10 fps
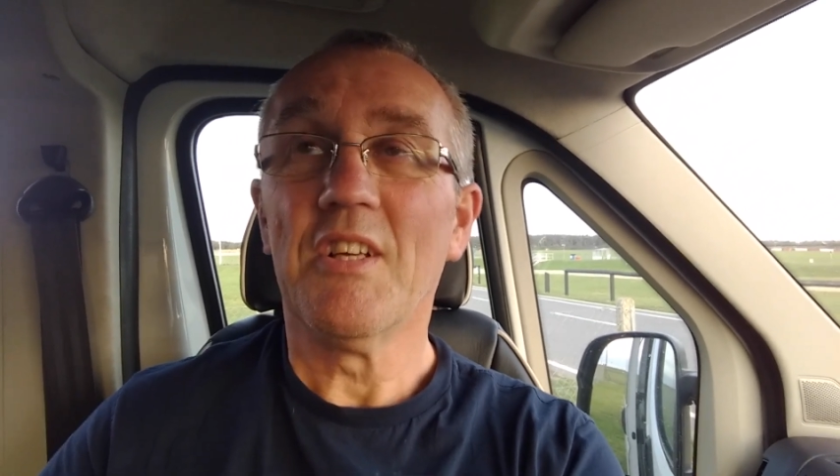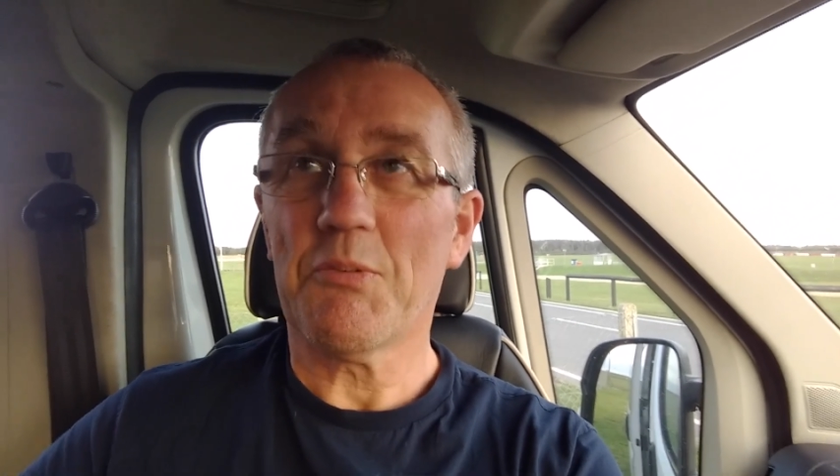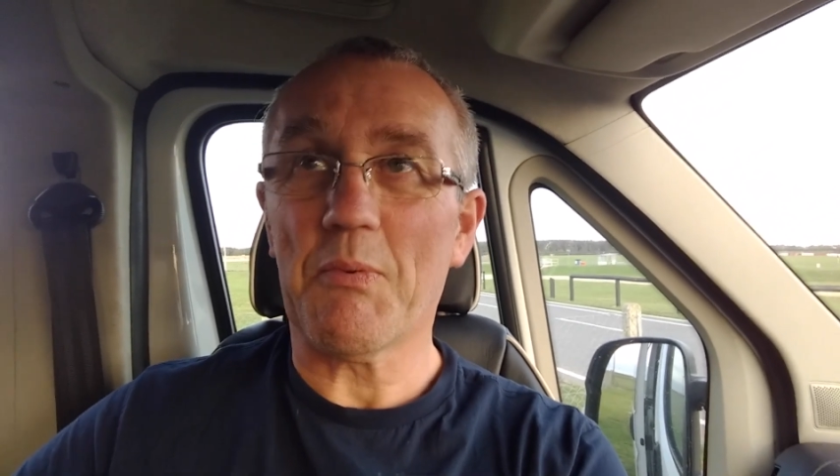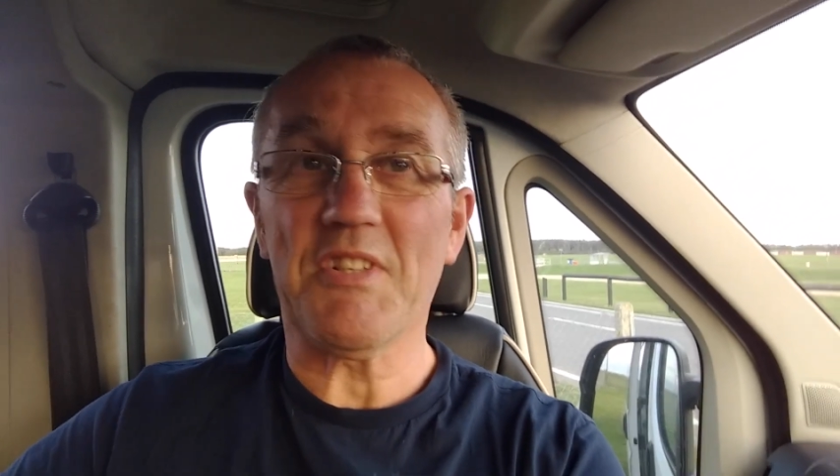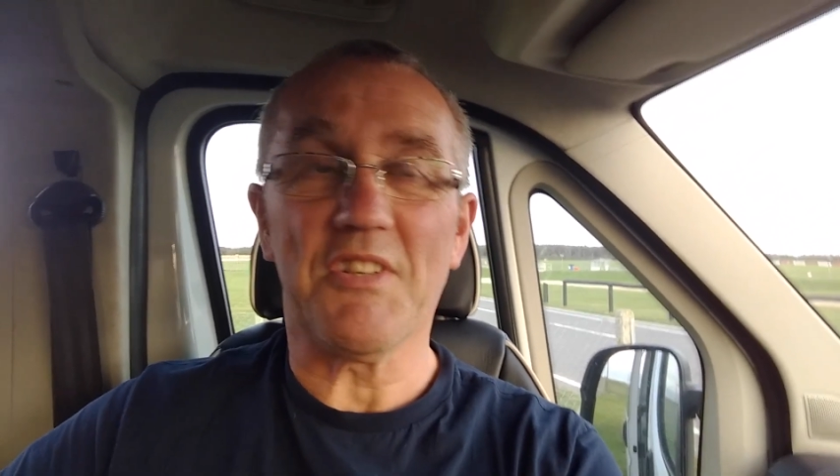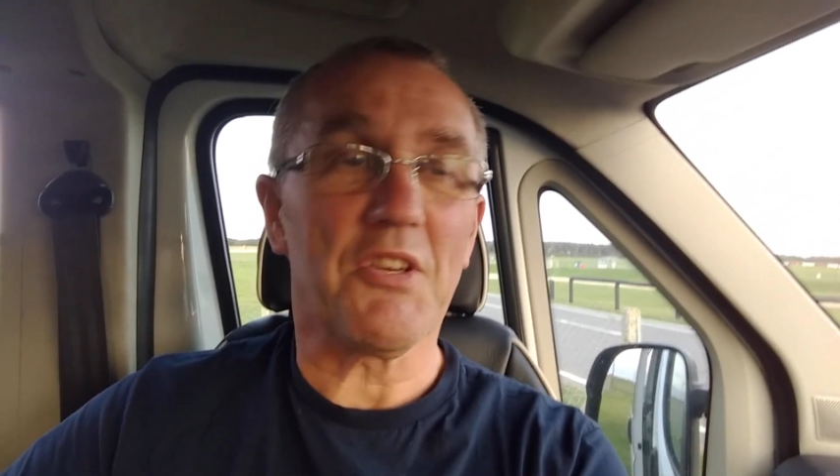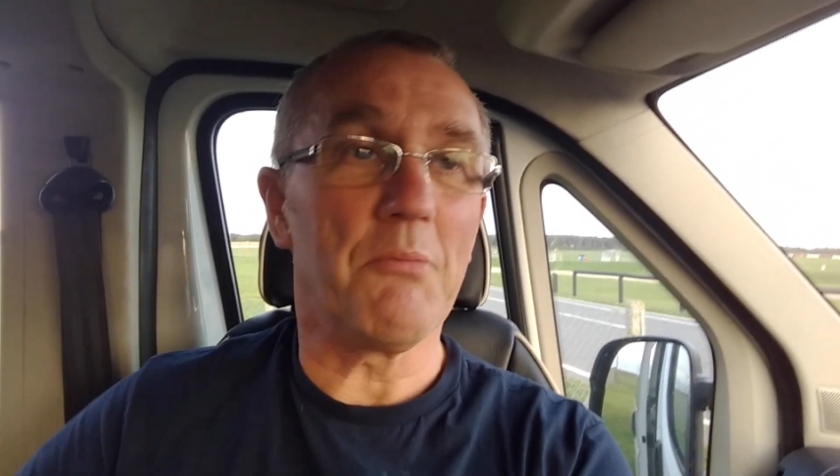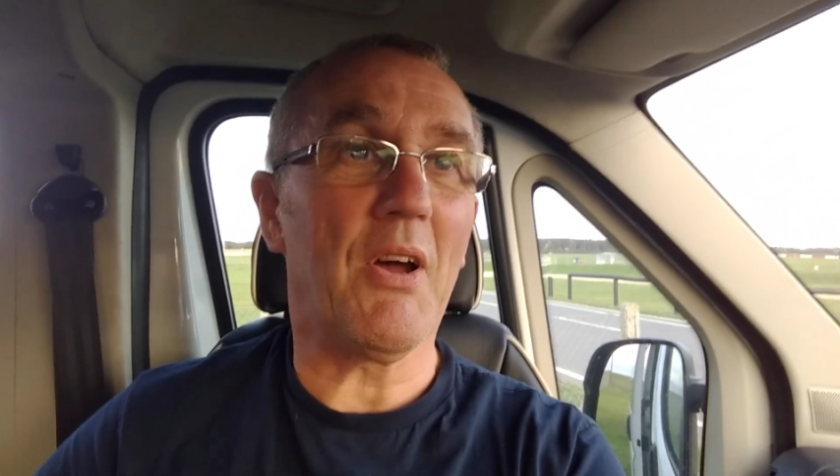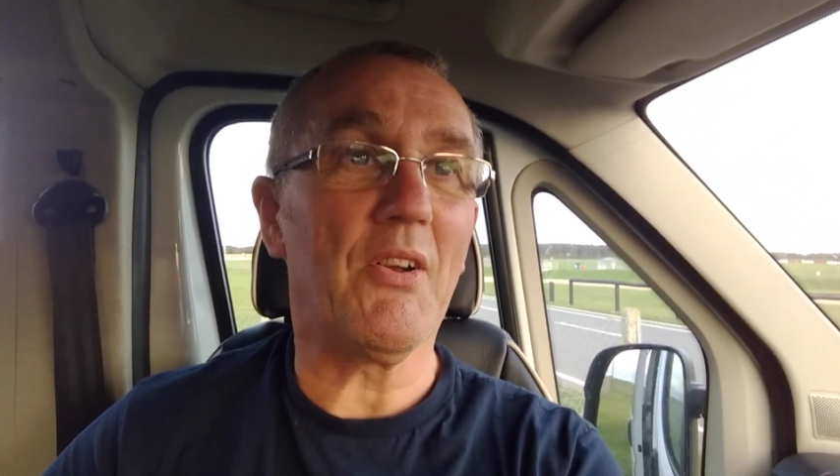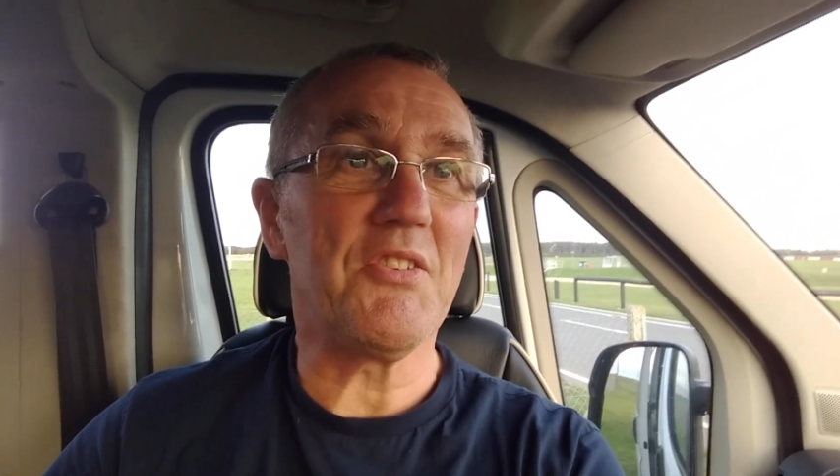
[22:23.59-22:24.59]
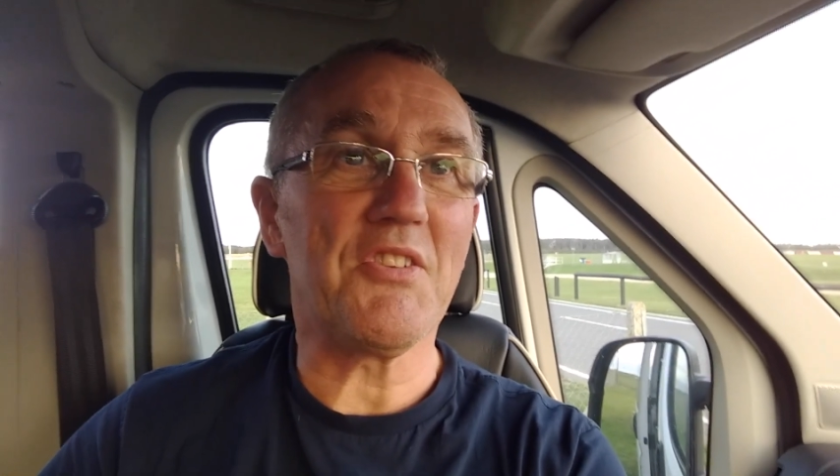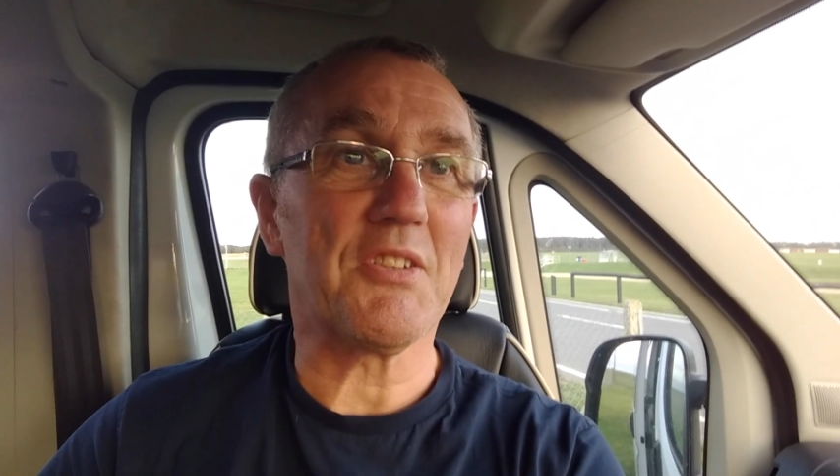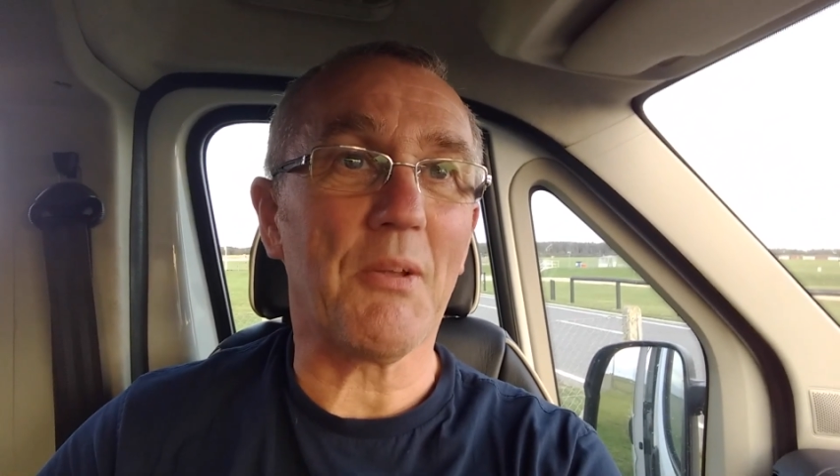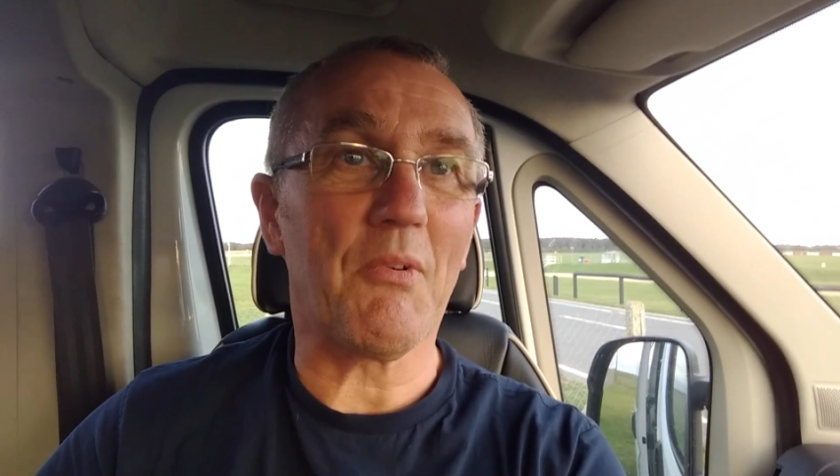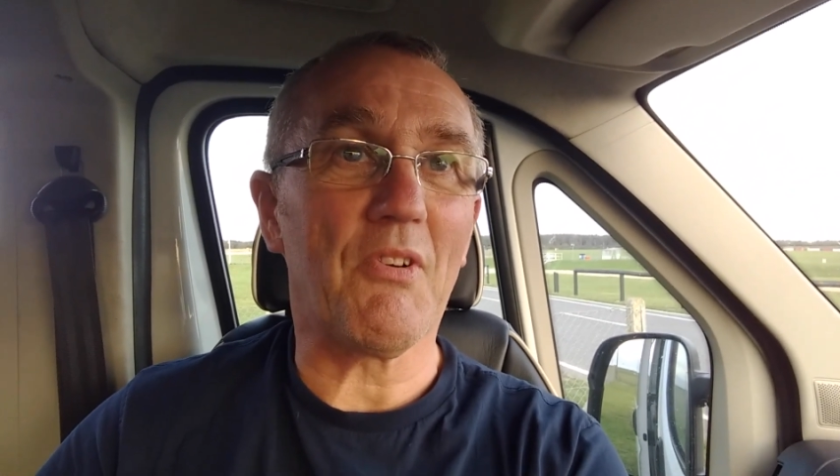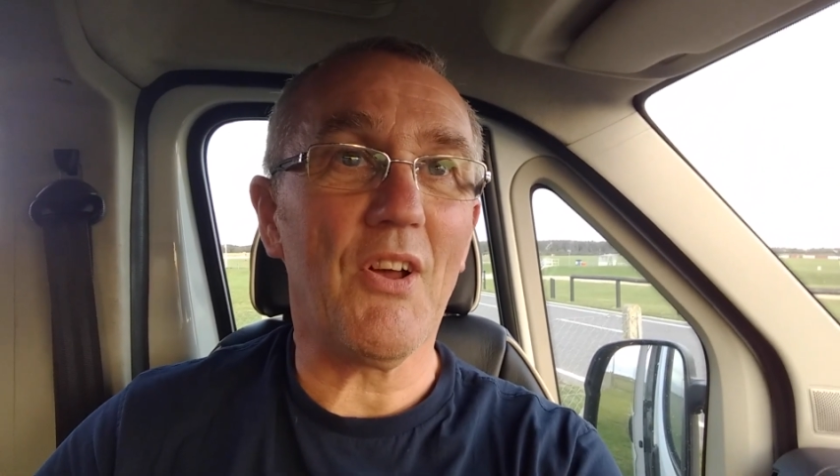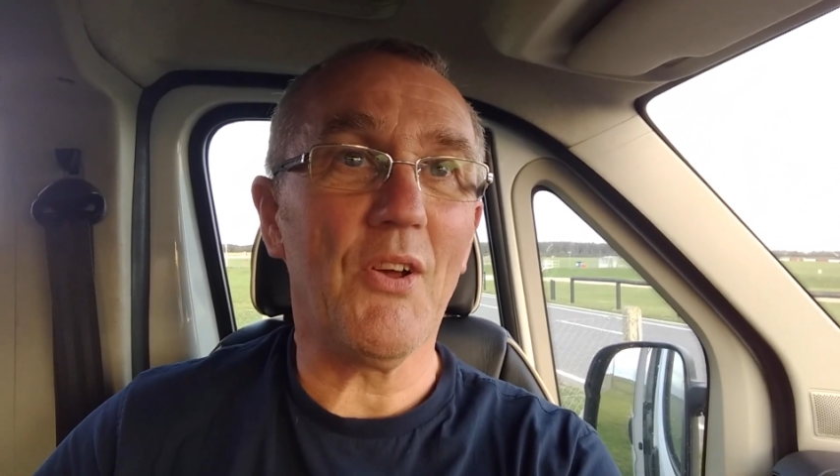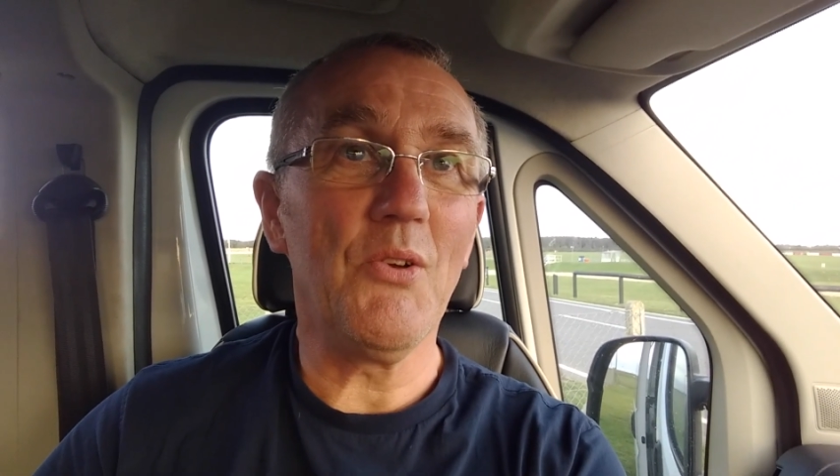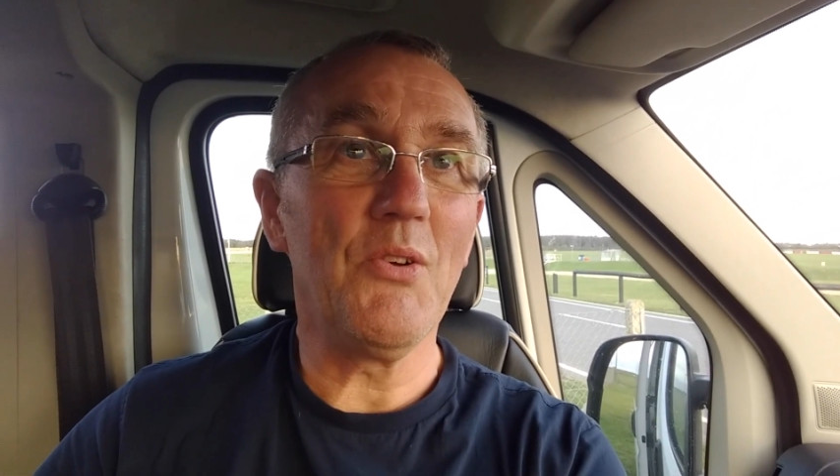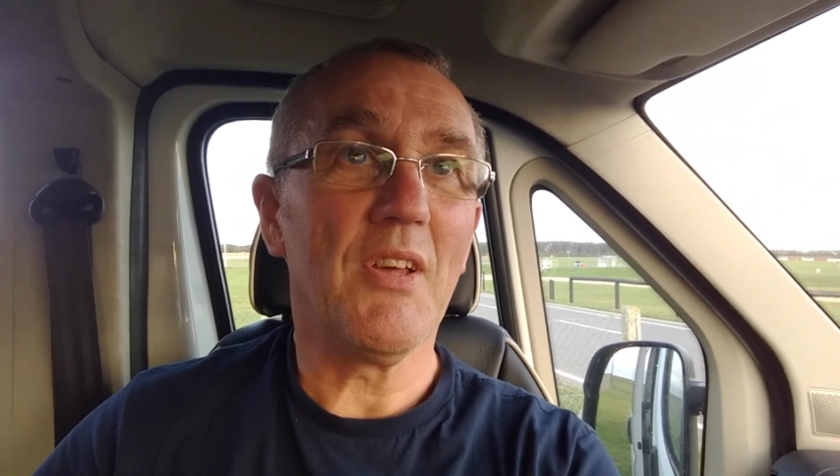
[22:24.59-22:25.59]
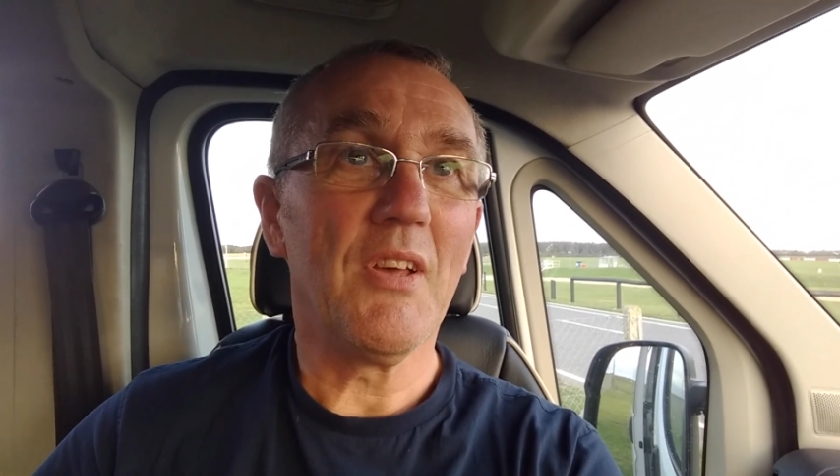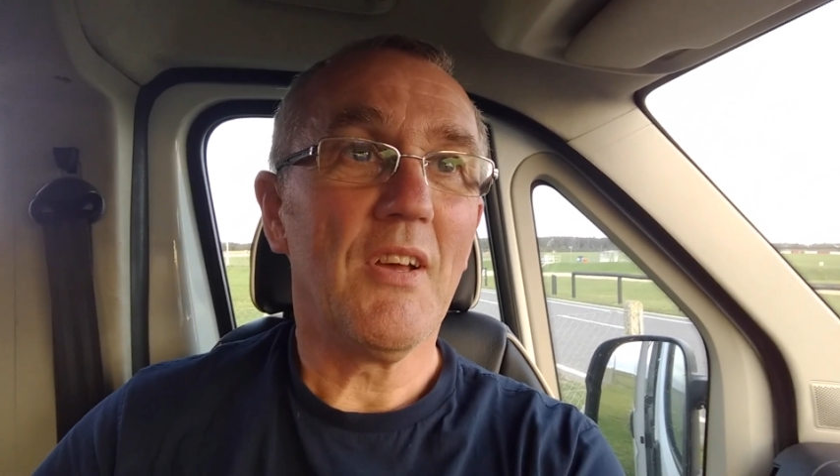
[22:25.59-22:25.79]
Specialist Components just up the road.